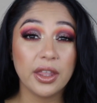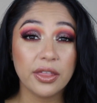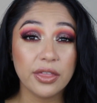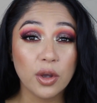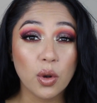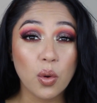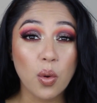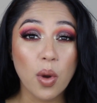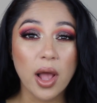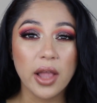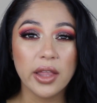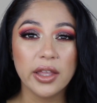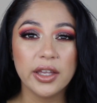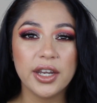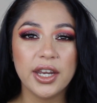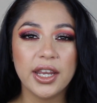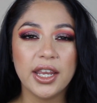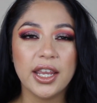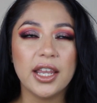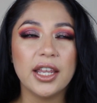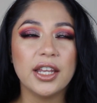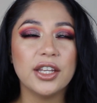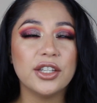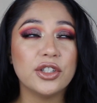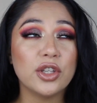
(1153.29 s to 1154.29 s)
The quality
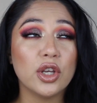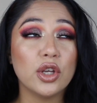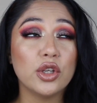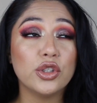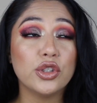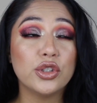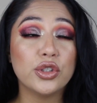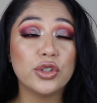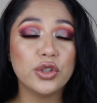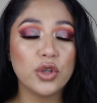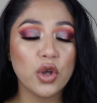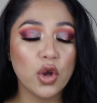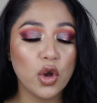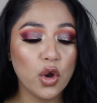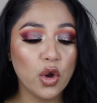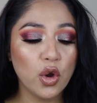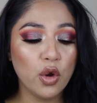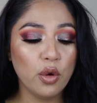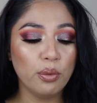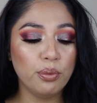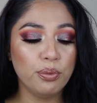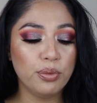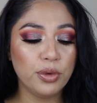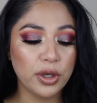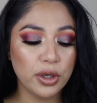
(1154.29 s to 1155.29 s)
is
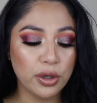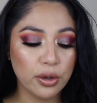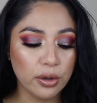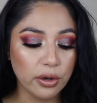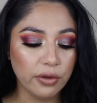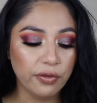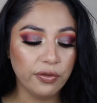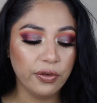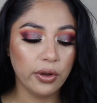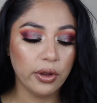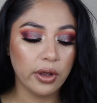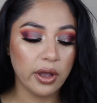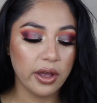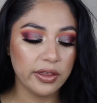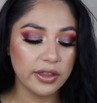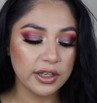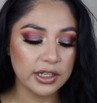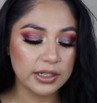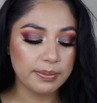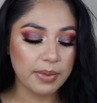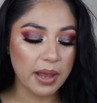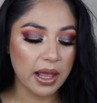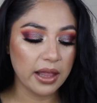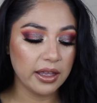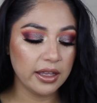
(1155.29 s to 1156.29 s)
so beautiful on
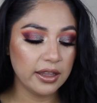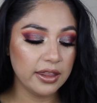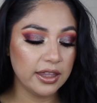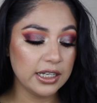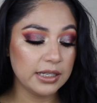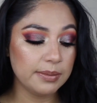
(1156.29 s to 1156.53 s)
this palette.